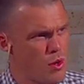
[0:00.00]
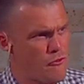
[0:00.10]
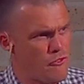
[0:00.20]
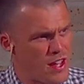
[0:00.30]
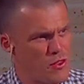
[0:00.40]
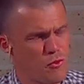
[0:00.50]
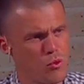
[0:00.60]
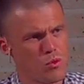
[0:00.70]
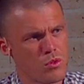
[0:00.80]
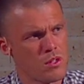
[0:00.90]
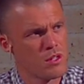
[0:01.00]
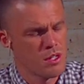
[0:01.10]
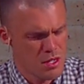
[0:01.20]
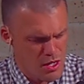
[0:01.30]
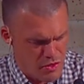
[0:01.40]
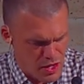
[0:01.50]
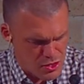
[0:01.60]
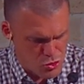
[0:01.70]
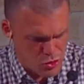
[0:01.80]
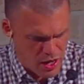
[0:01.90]
faithful and
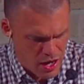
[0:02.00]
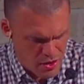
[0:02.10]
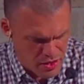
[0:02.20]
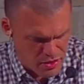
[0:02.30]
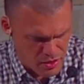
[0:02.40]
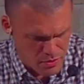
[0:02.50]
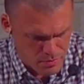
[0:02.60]
that's your character.